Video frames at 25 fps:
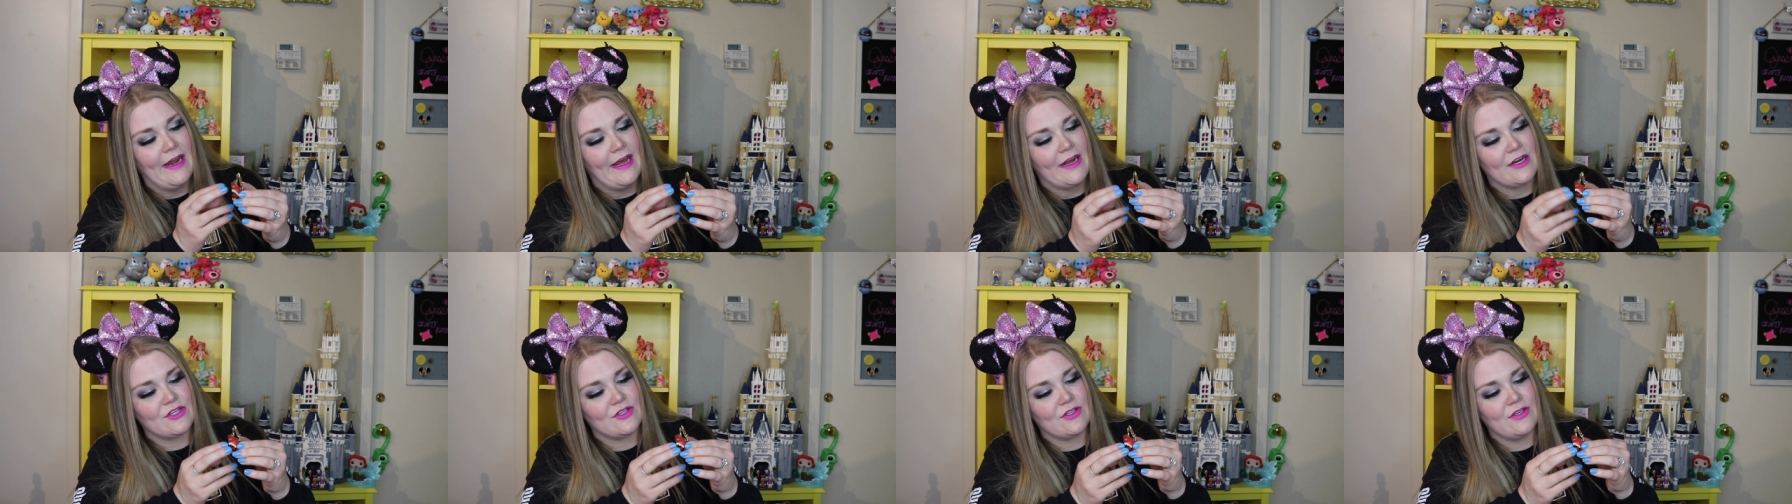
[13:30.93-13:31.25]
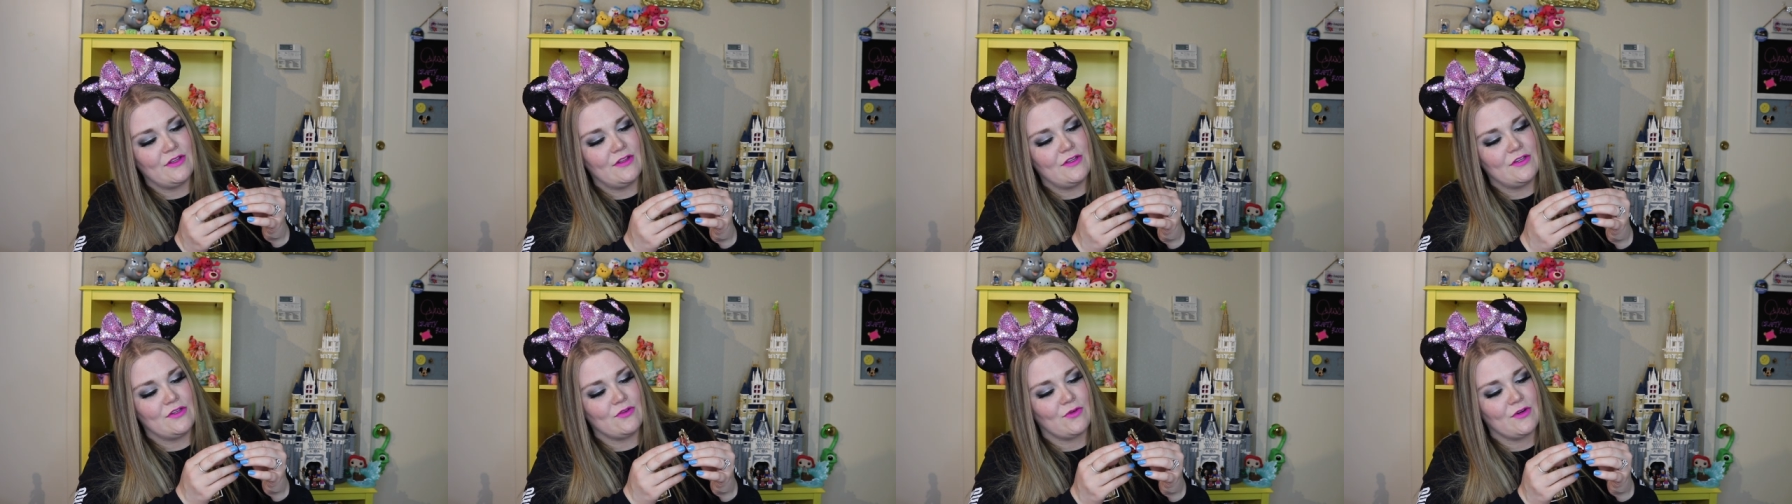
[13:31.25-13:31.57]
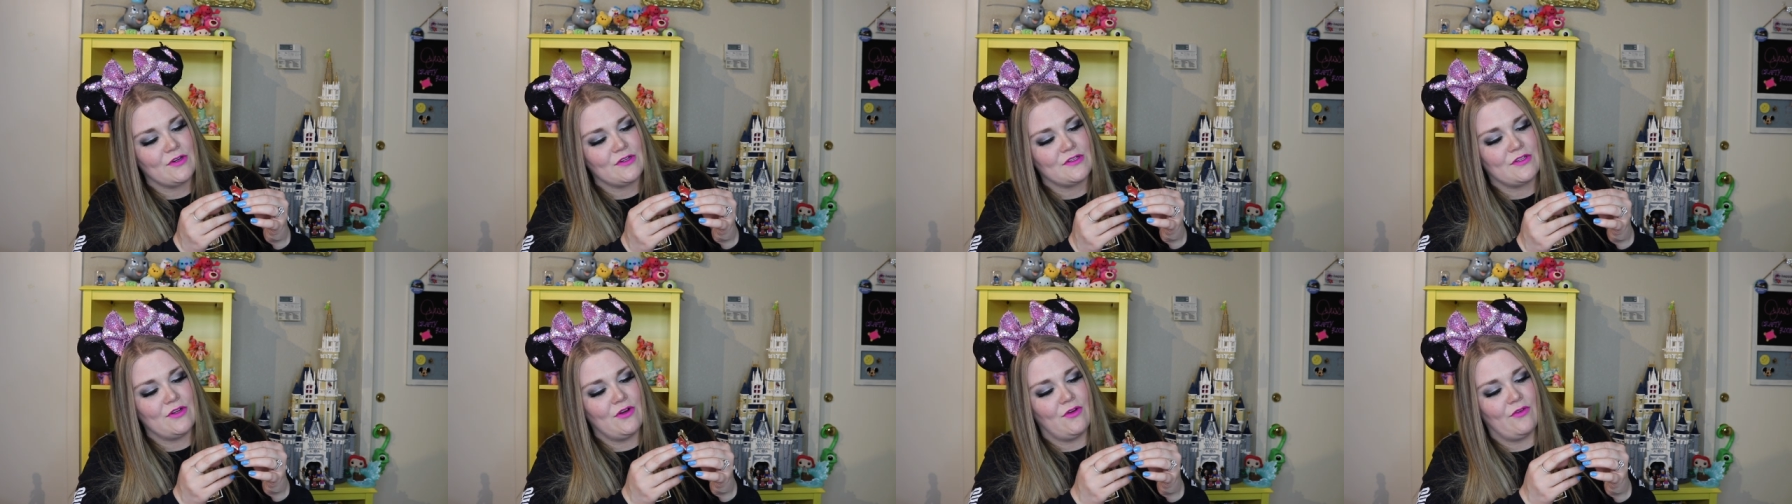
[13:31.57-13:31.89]
actually the
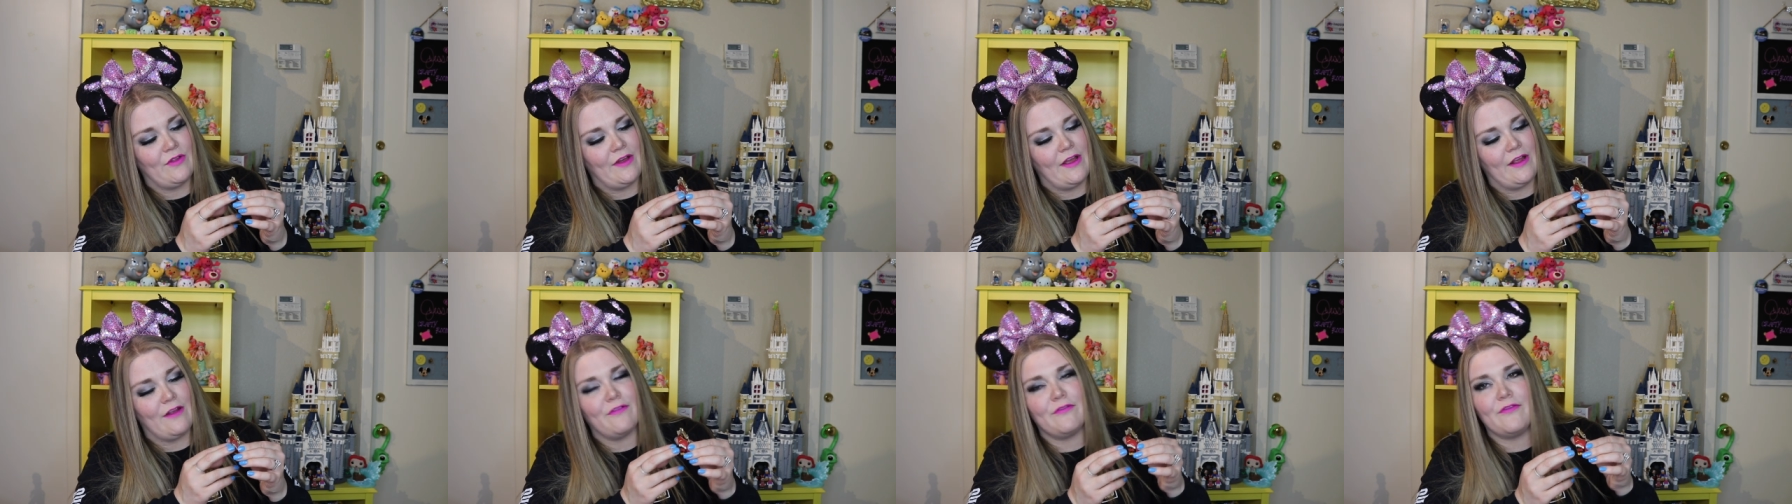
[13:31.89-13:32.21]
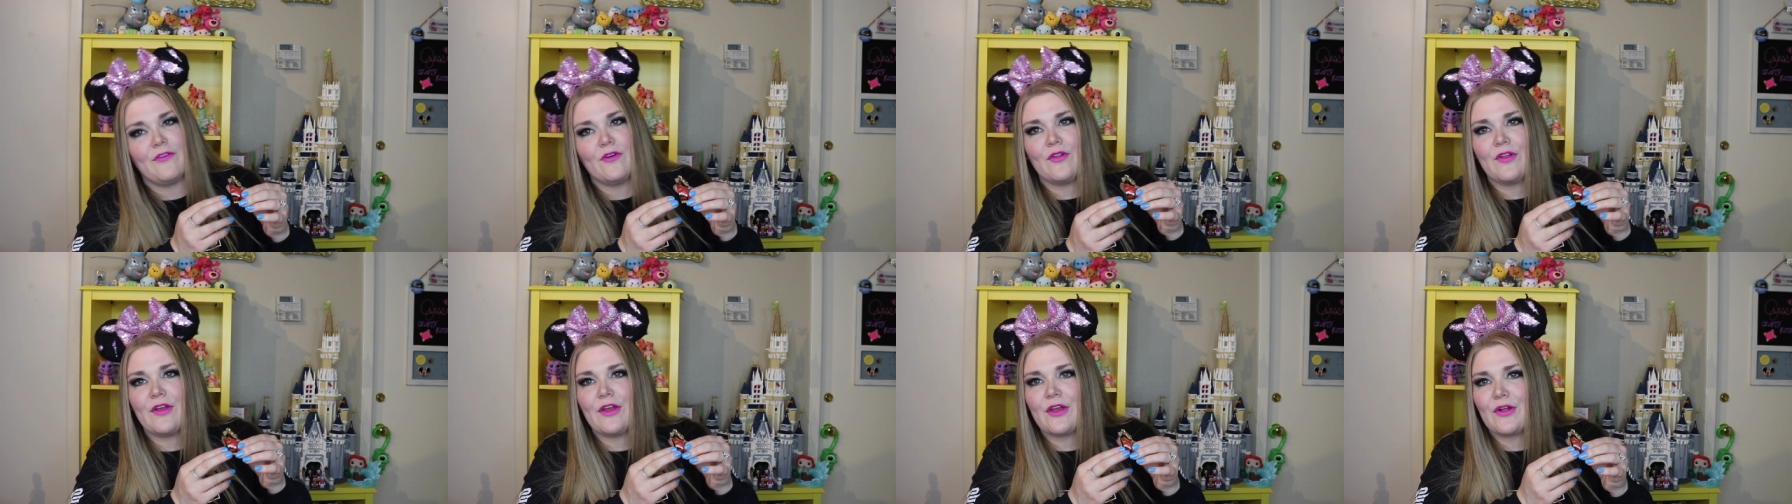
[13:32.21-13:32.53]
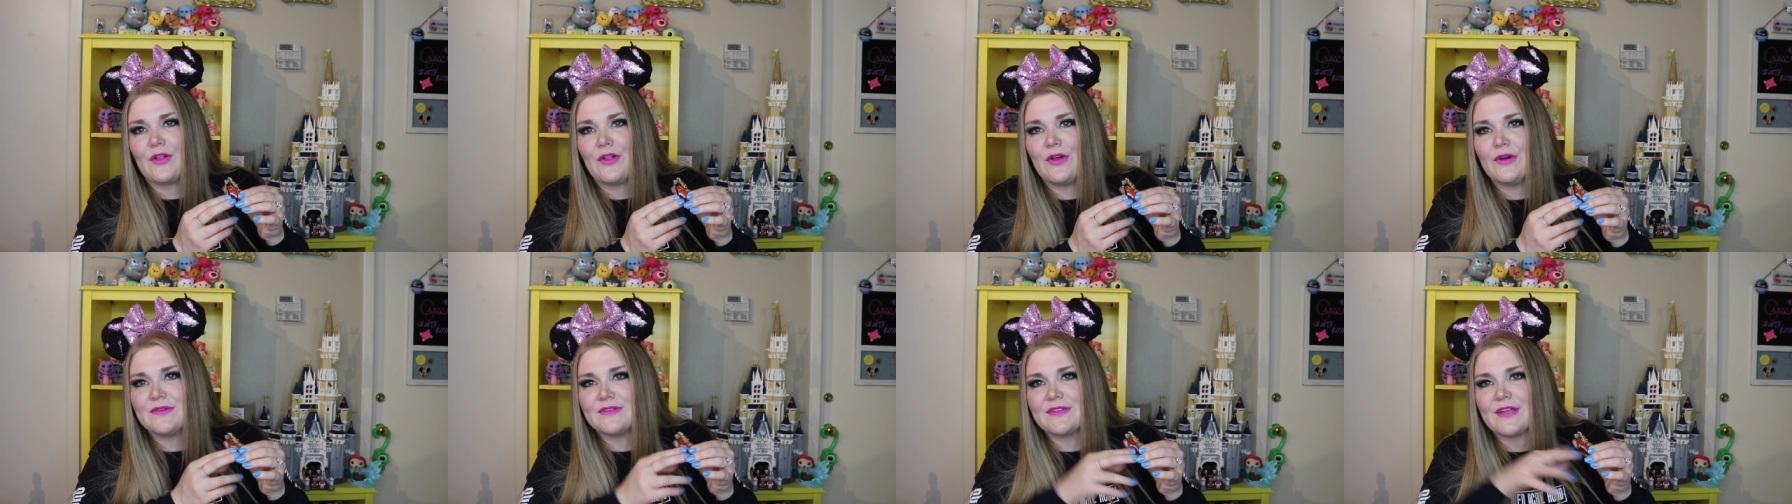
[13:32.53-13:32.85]
doors don't like fully
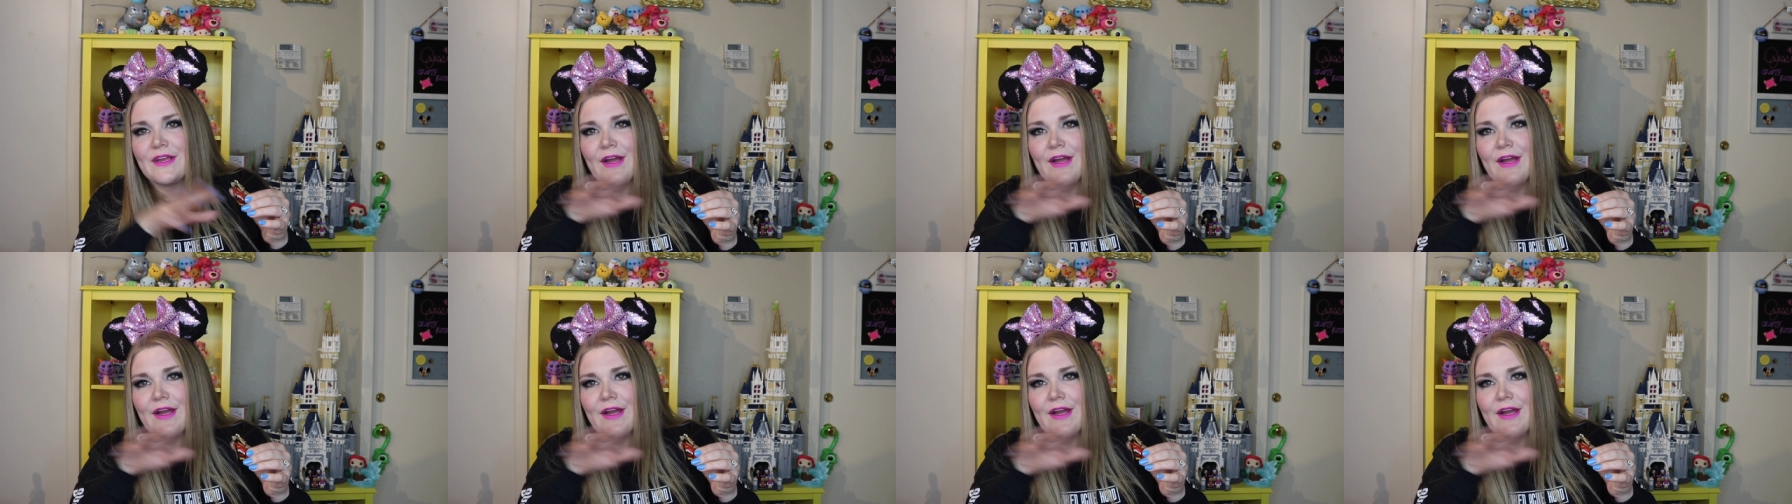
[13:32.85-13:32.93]
close.